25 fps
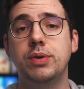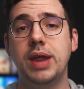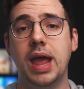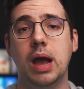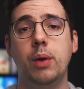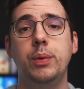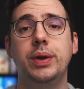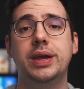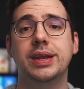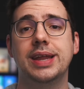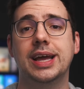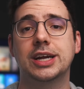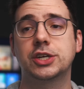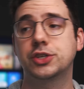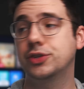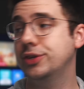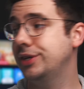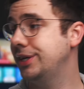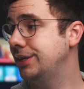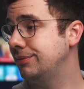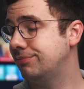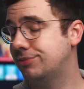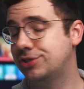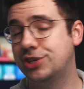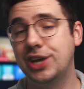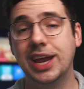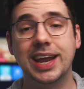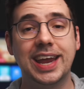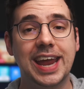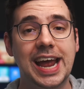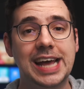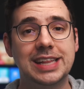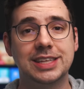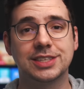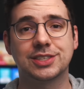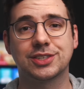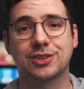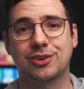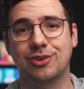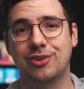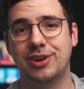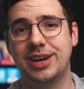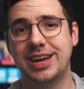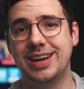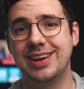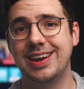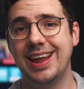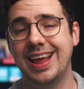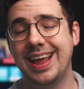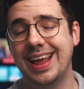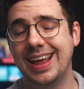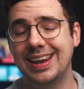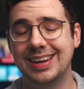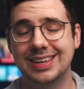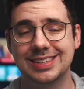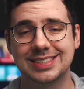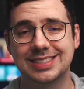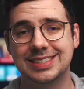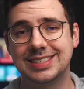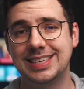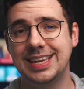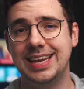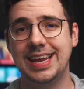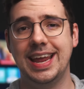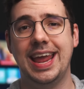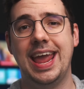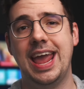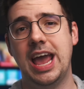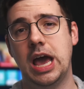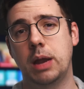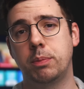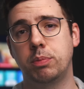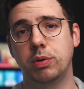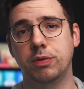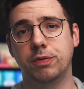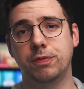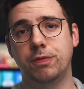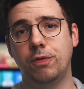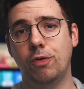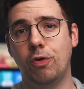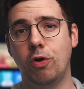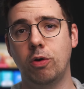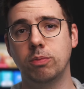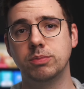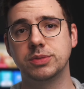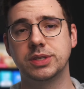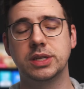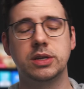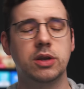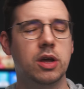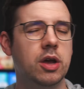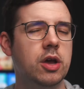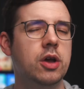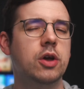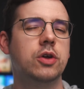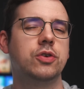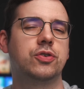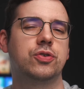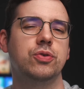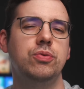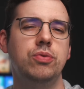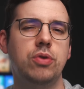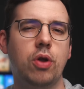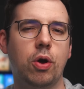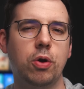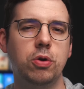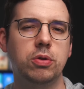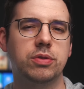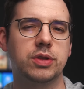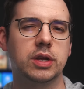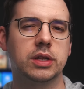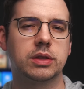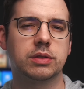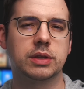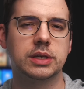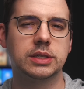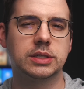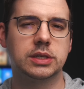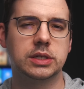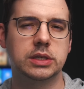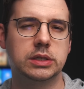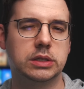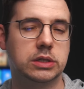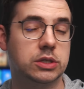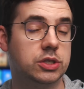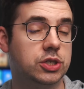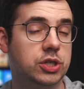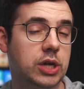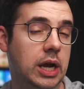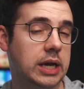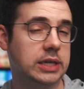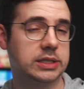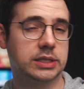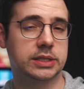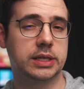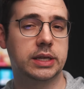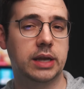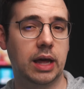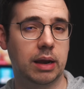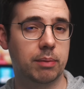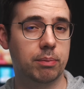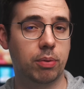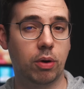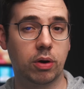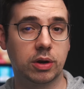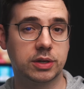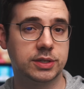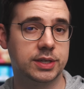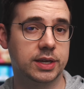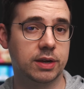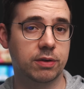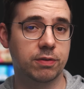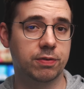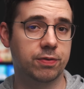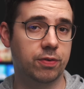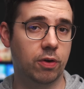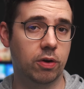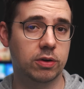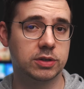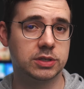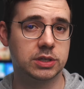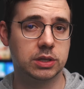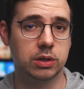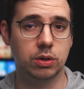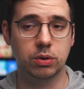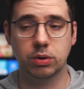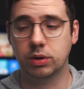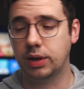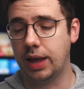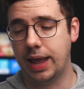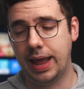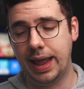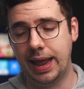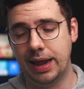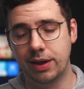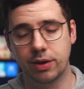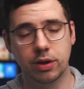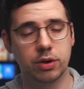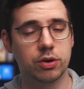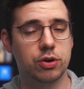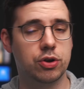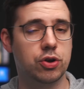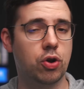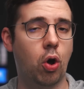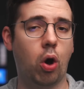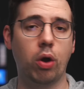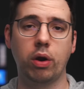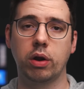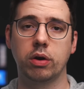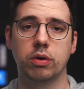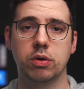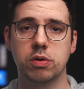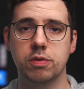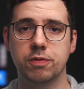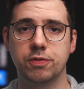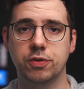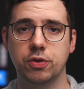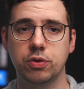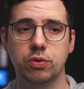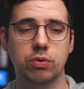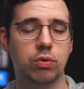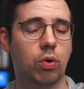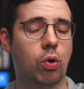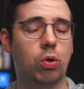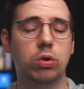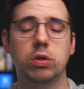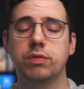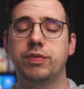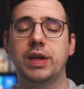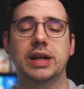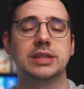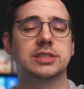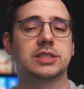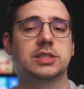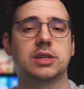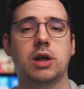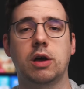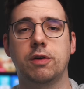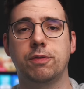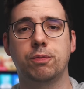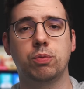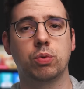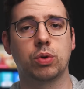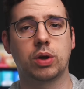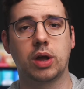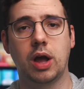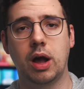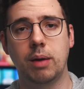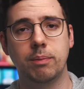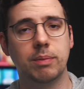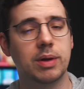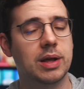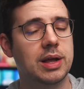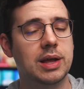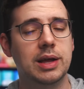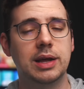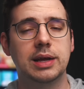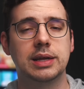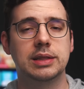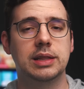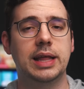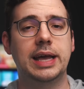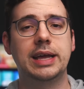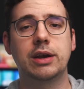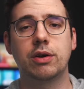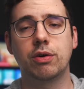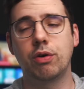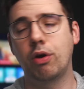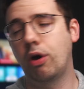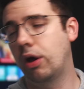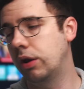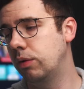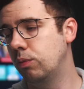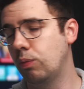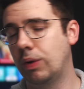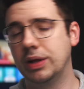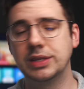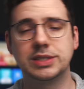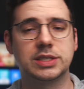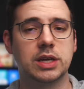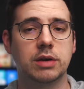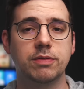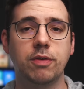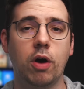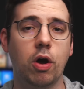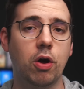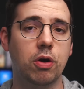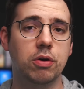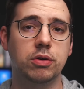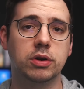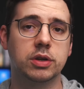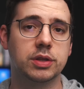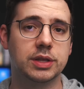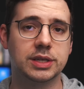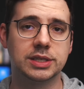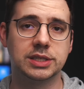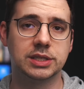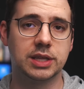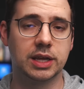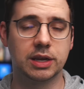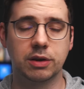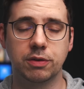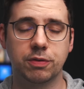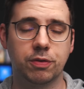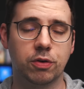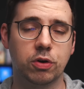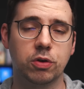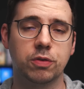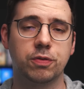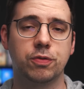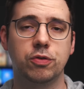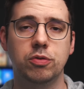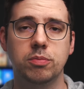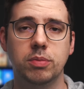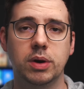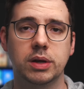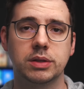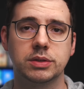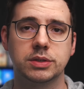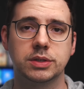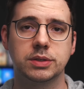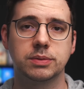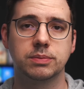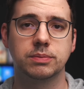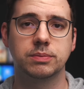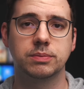now we can actually check out the screen and see how it performs. And do note that this is just an unboxing and first look and not a review. All of that stuff will come later on once I've owned this thing for a few months.